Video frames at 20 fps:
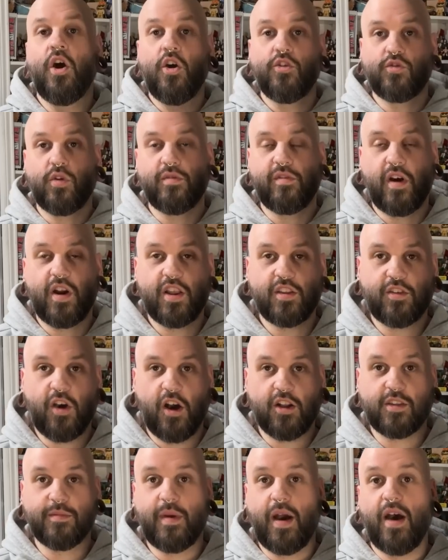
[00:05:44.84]
So I've already
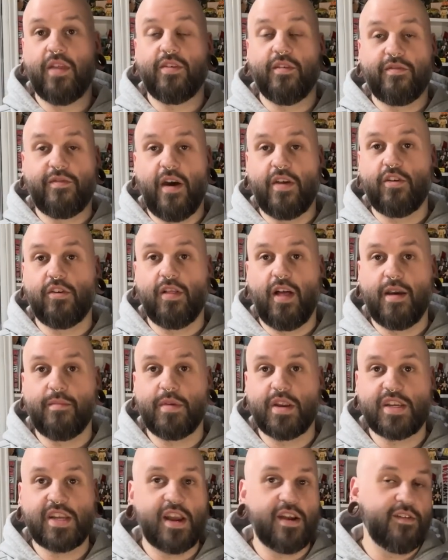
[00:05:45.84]
talked about the featherlight
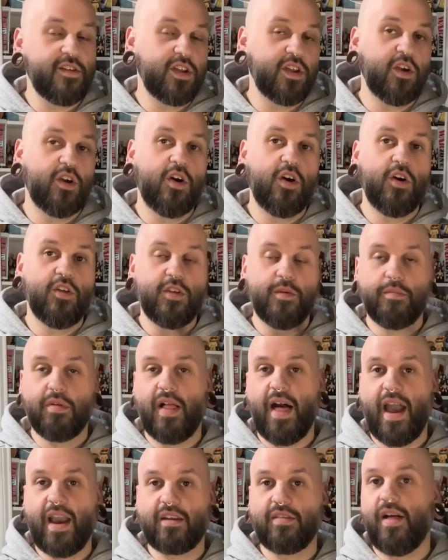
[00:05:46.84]
material, the
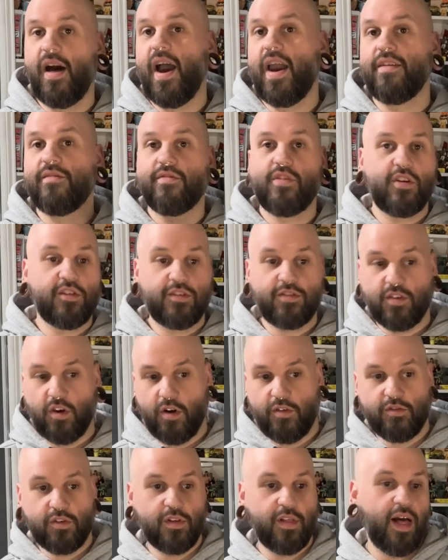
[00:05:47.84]
black line versus
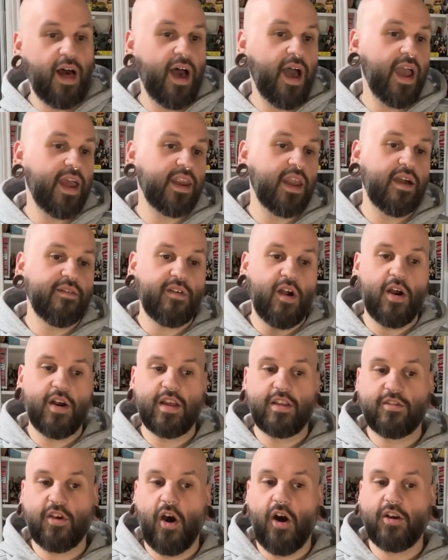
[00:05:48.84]
silver line. I've
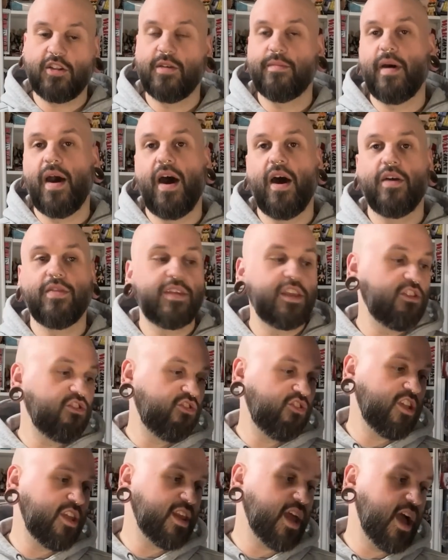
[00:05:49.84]
already talked about the
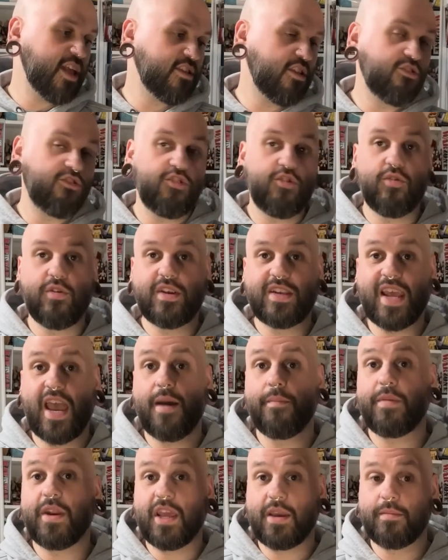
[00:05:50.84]
G92
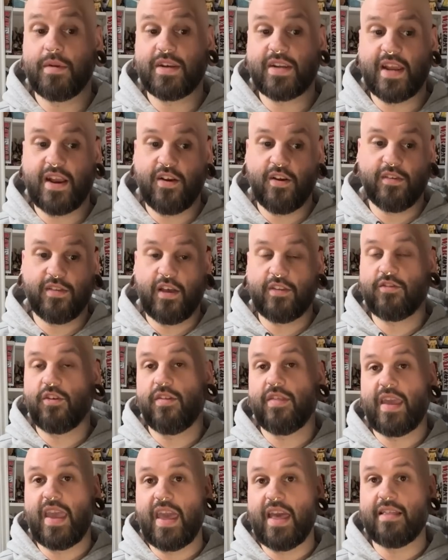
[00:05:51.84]
dampening material that's
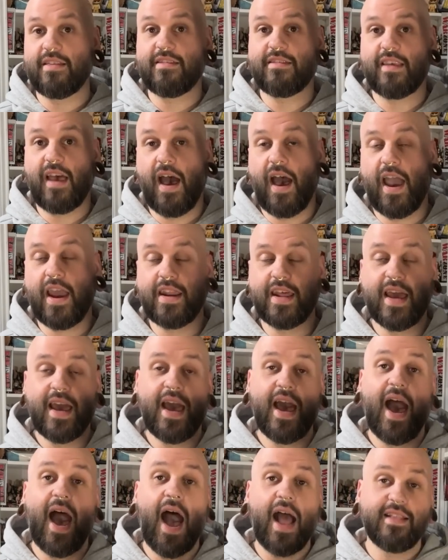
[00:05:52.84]
on the inside.
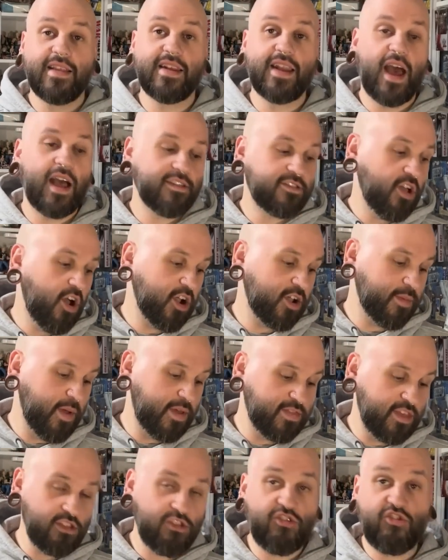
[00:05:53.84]
I did not talk
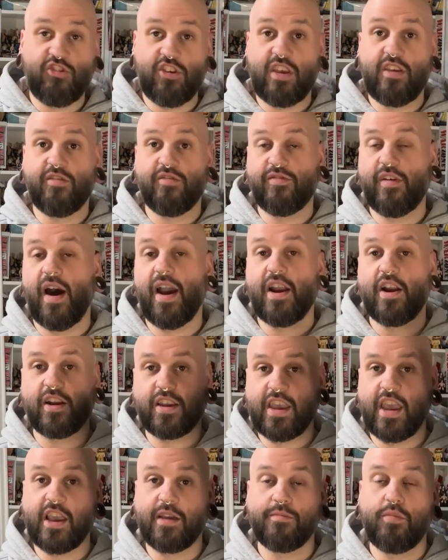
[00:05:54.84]
about the G Fire
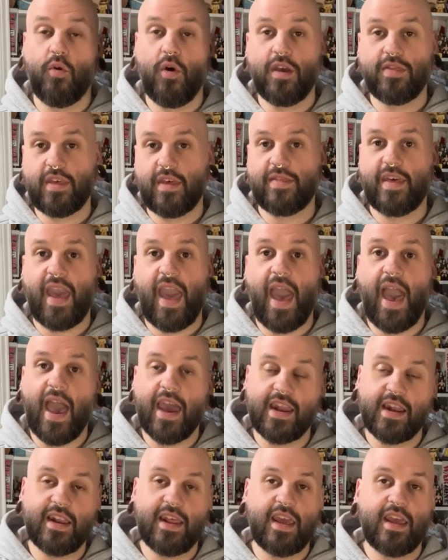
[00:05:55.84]
Kickpoint that they
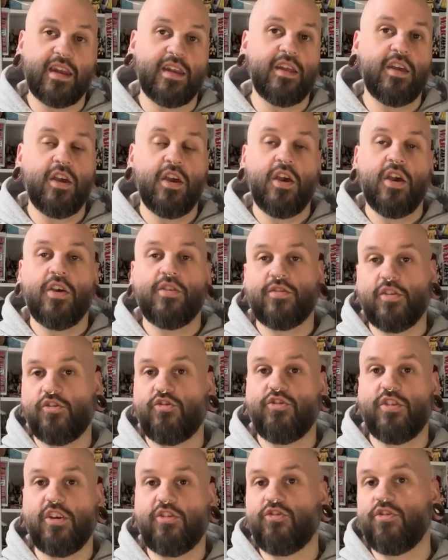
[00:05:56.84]
added in. So
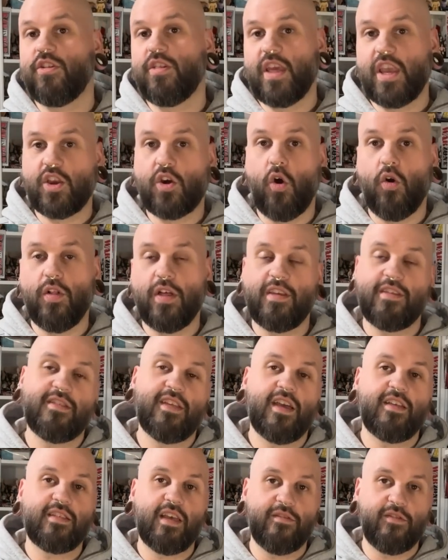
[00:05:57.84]
traditionally, goalie
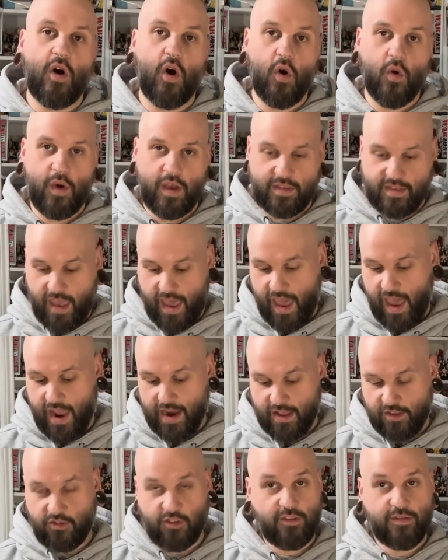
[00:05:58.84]
sticks have always
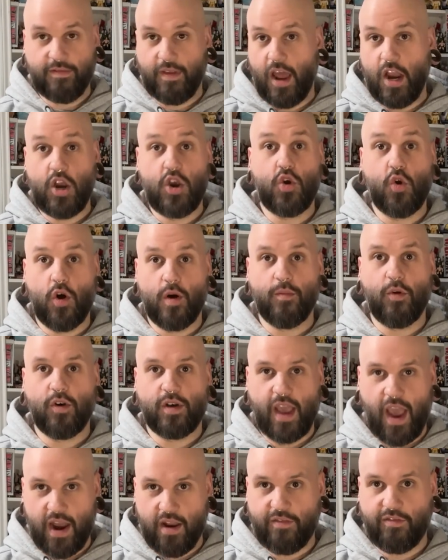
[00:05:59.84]
had just a normal
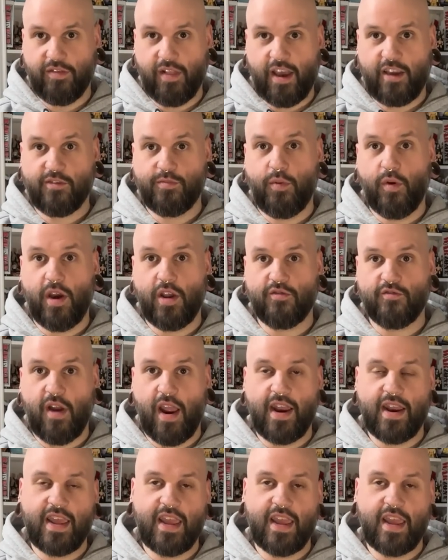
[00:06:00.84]
kind of flex point right